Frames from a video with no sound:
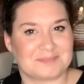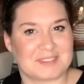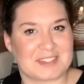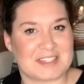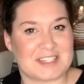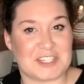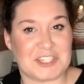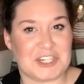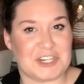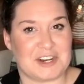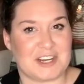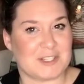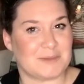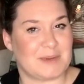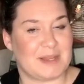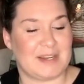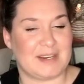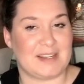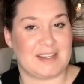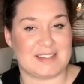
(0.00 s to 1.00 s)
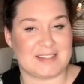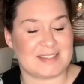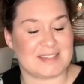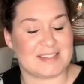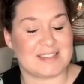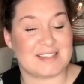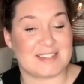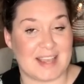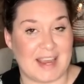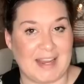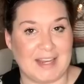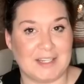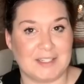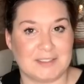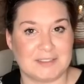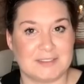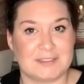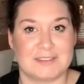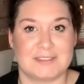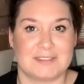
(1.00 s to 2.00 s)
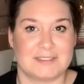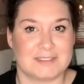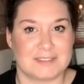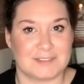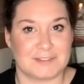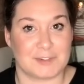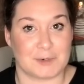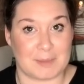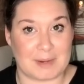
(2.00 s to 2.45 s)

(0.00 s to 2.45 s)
This year has been insane for